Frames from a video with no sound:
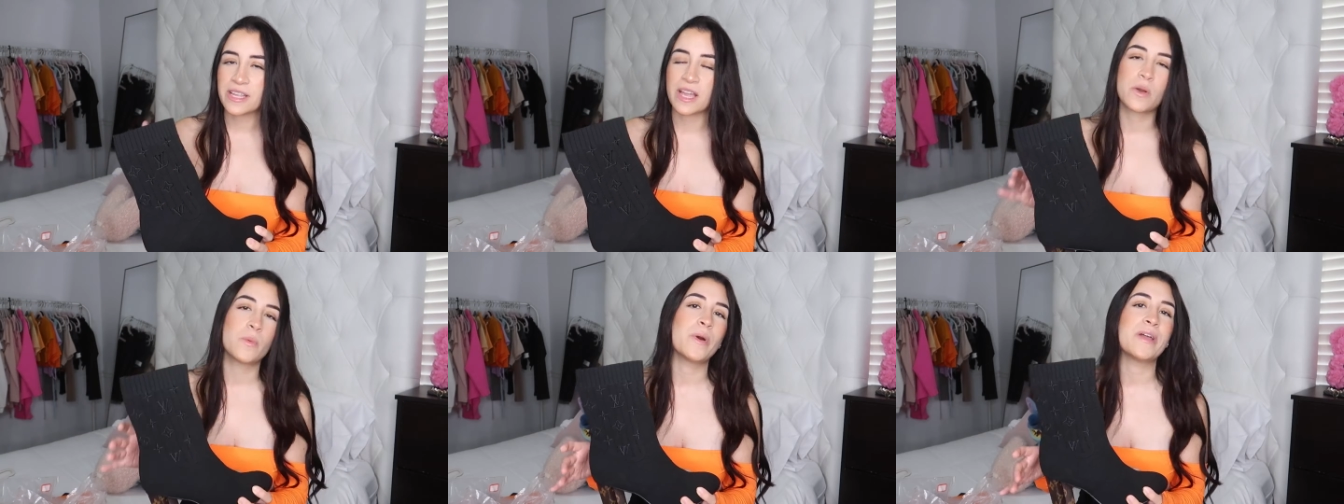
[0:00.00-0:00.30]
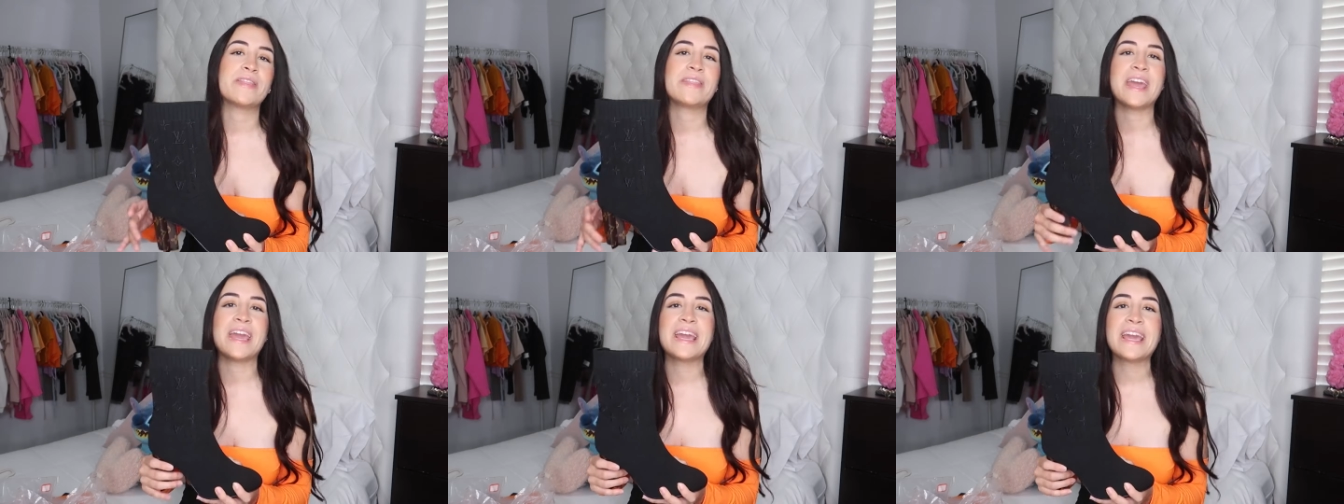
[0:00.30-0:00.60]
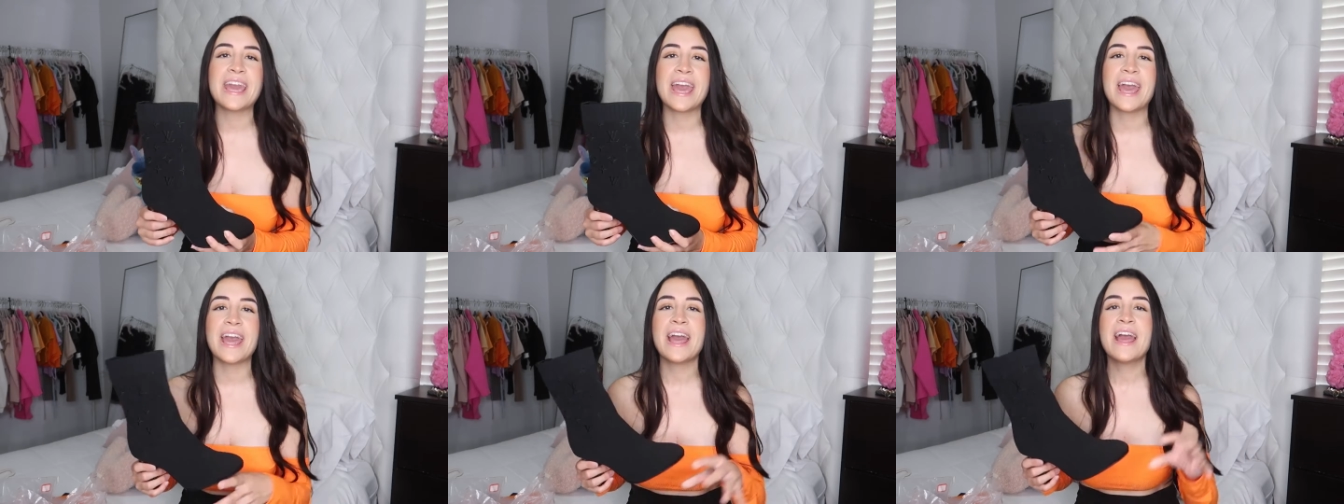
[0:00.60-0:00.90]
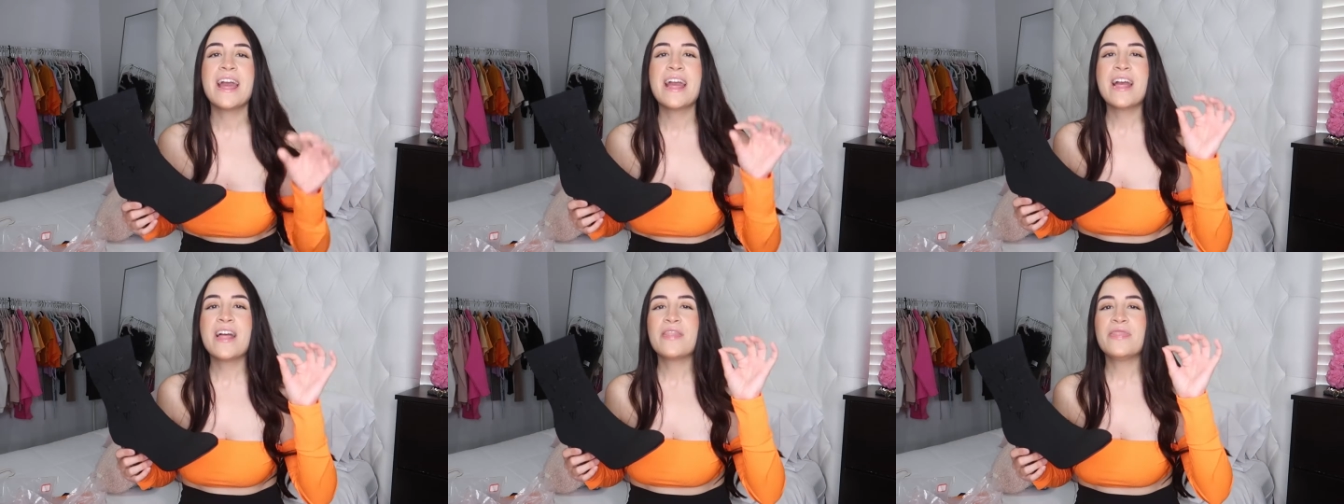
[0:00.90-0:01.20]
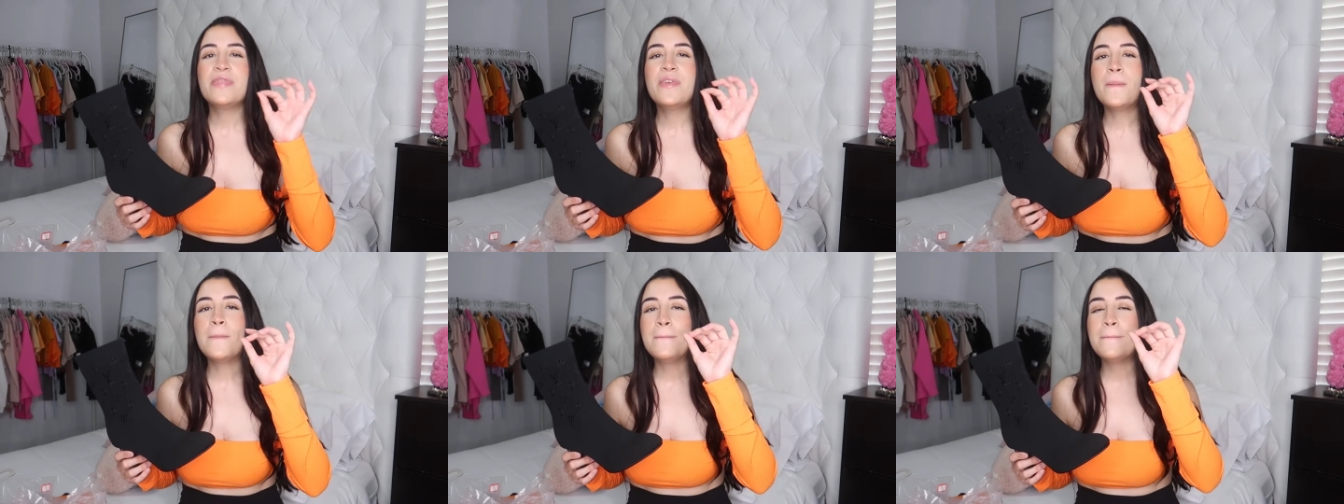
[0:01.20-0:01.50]
Like when they get
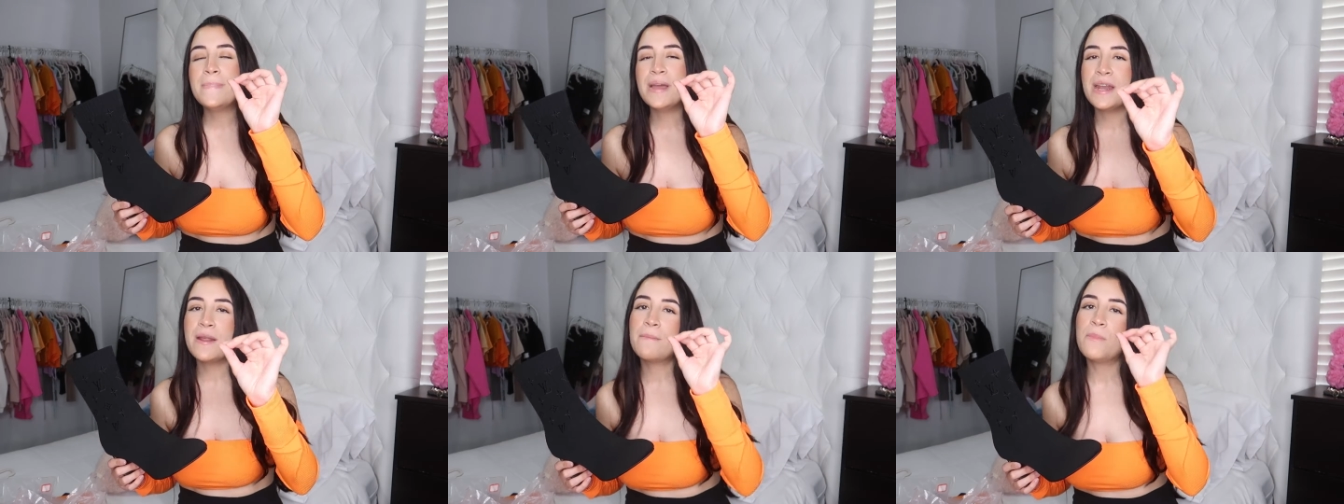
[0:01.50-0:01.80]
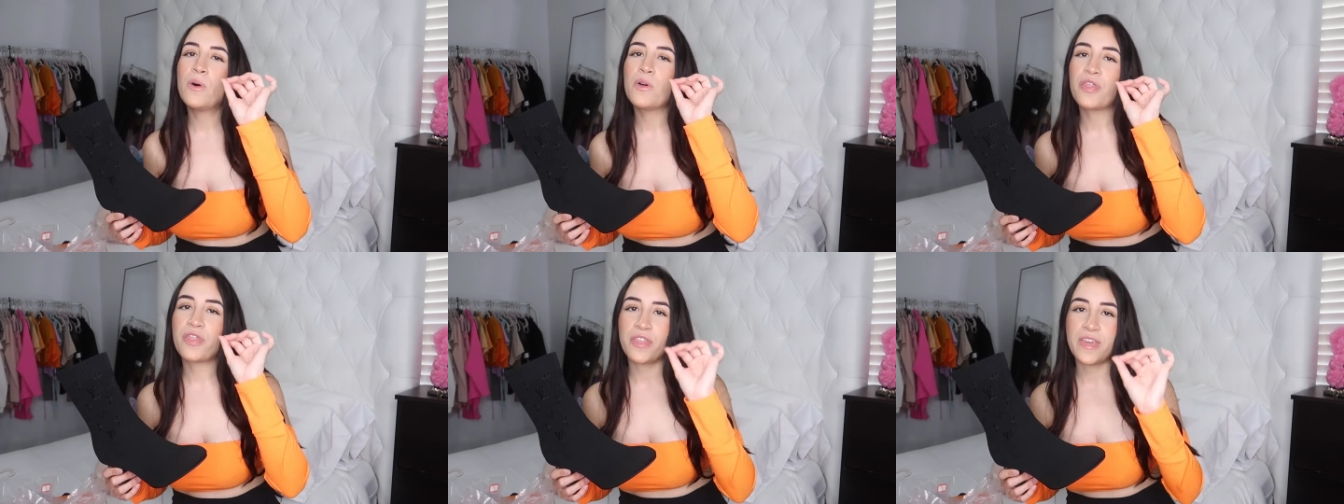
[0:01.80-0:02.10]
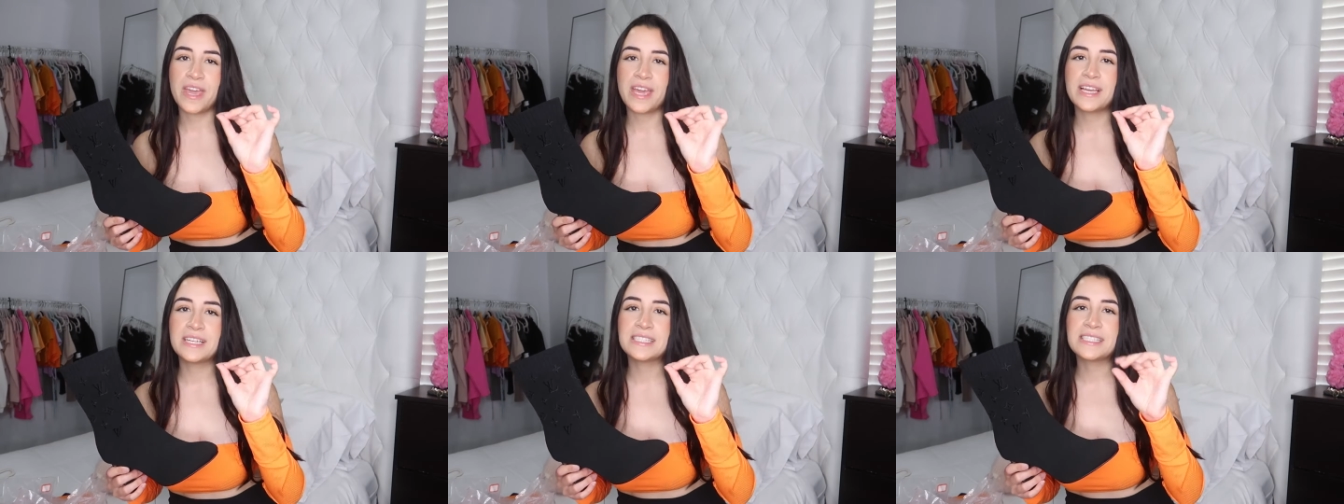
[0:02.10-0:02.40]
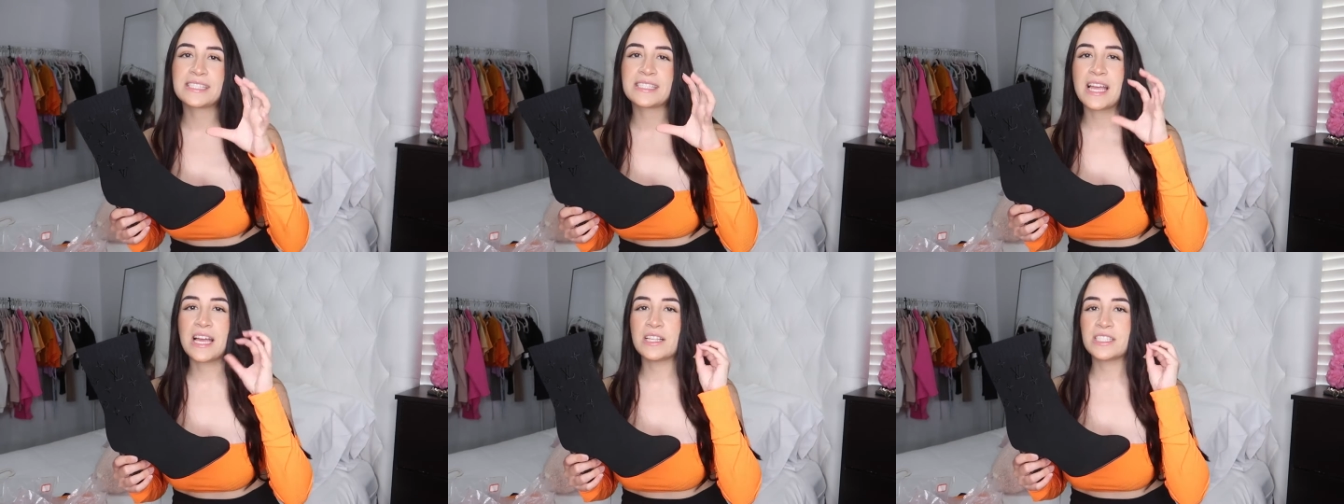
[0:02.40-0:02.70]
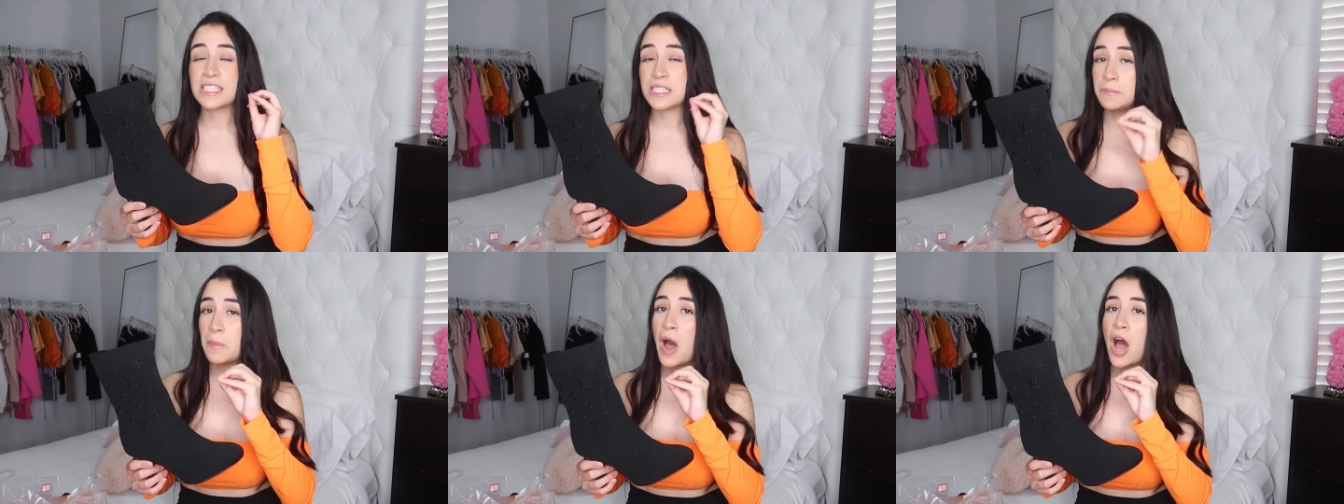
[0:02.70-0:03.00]
the minimal things
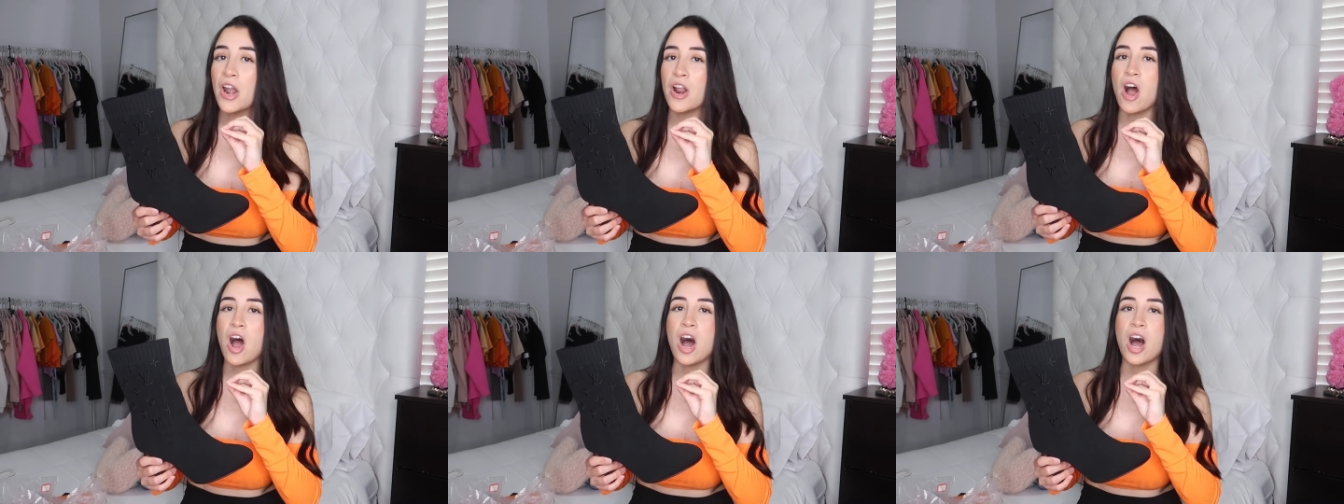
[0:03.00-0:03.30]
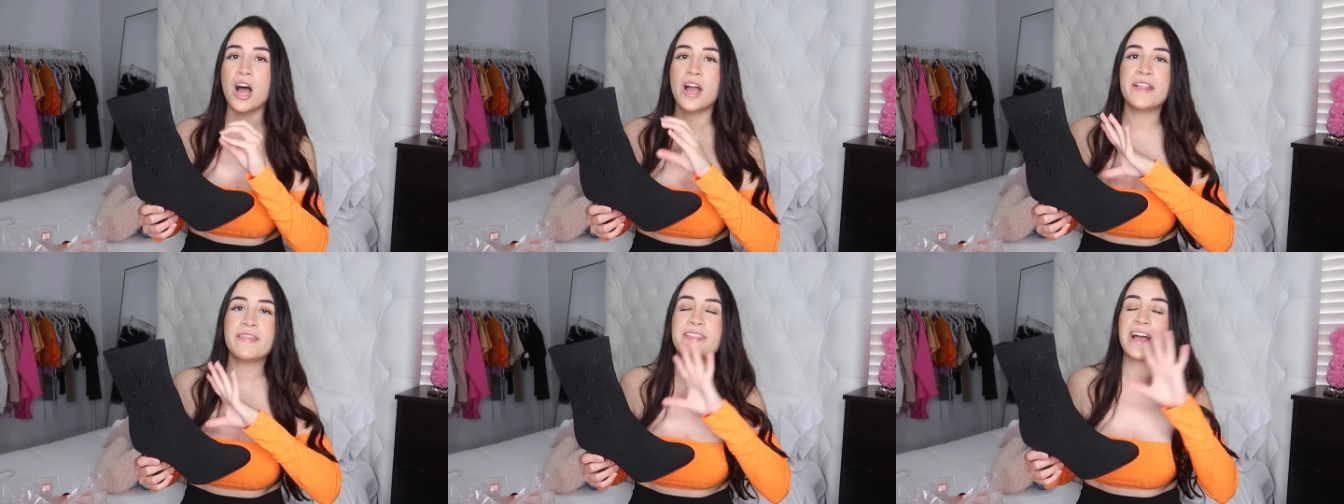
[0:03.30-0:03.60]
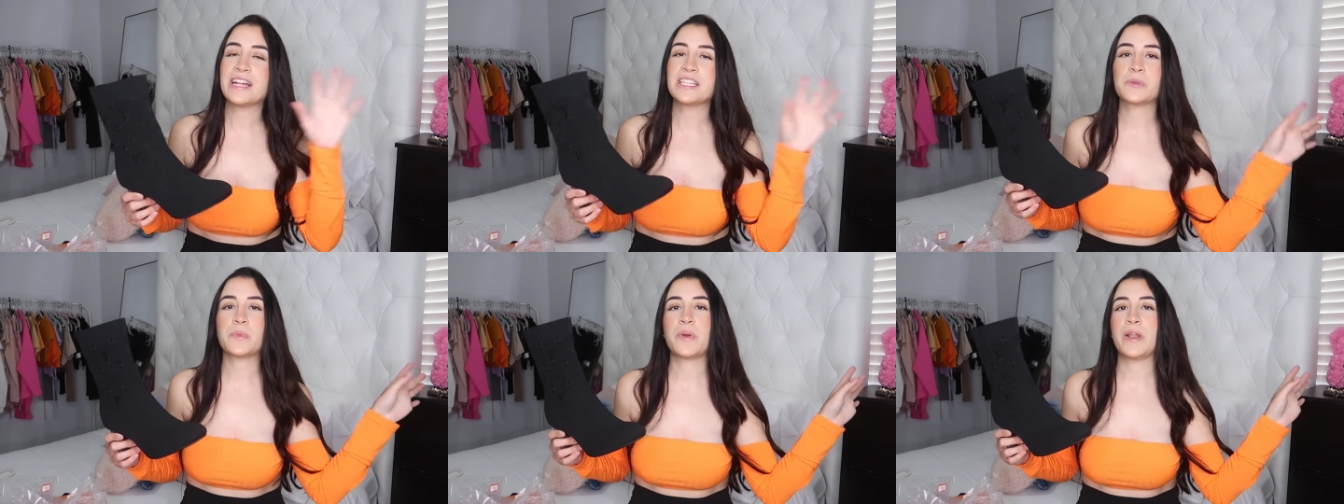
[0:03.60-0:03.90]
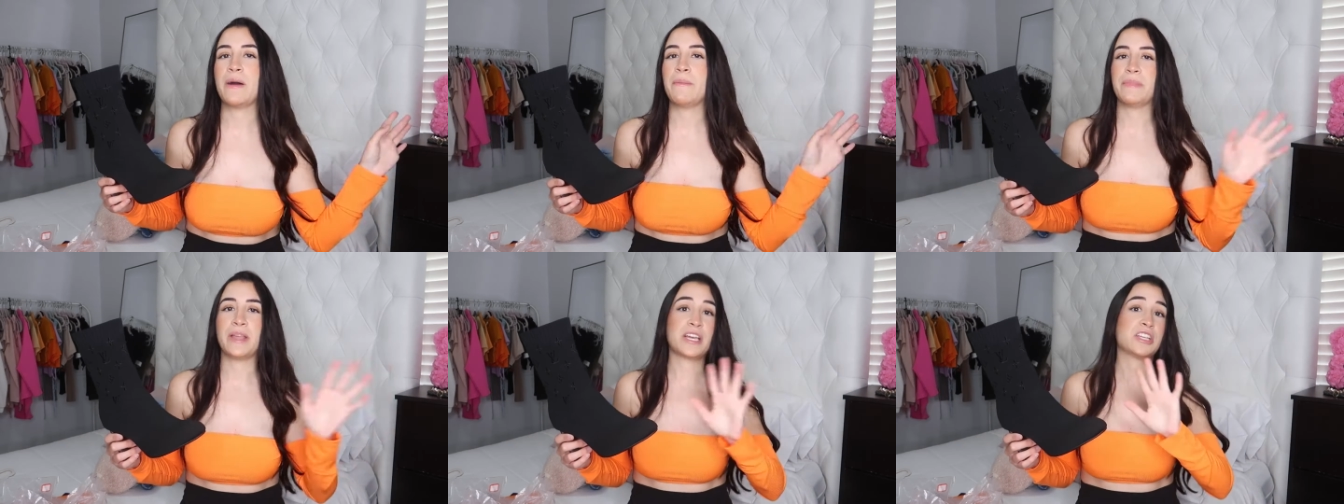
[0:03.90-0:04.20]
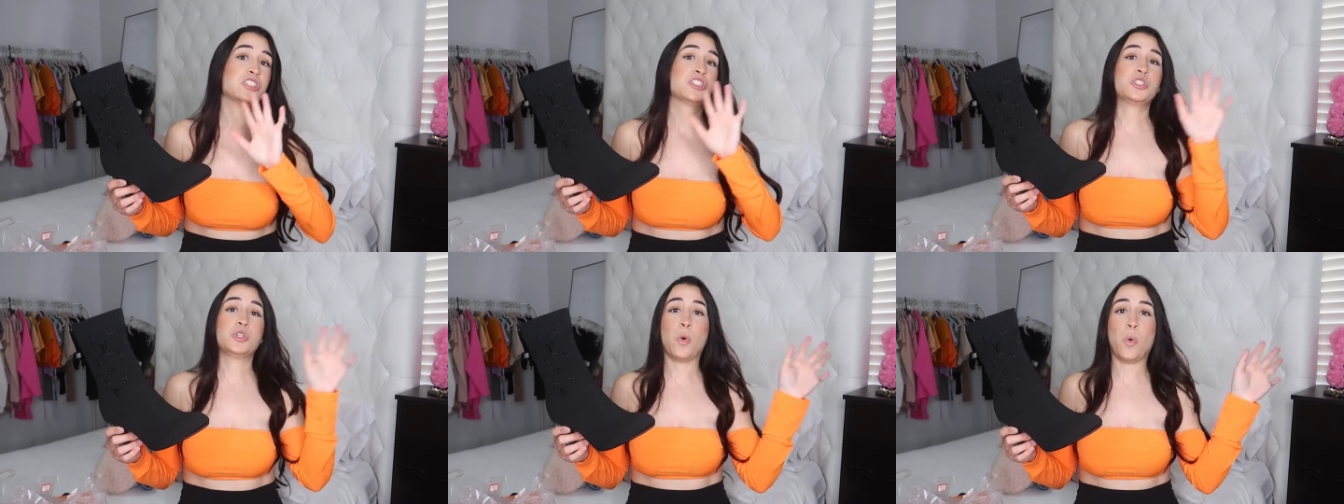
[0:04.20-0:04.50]
spot on, that's when I'm
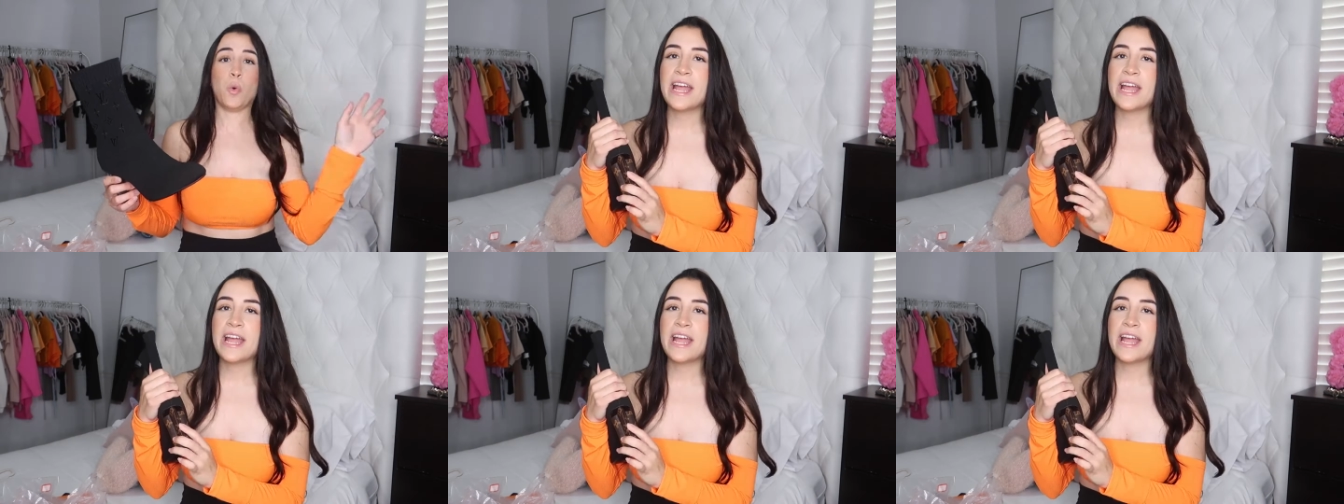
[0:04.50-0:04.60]
like so.